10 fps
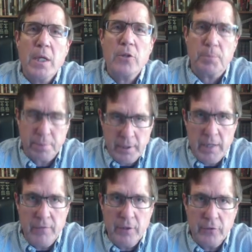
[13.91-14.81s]
In the
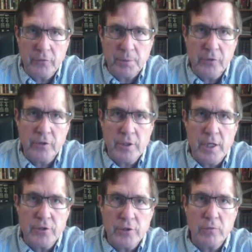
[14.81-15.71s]
previous
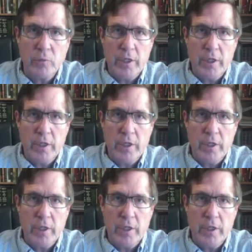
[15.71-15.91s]
presentation,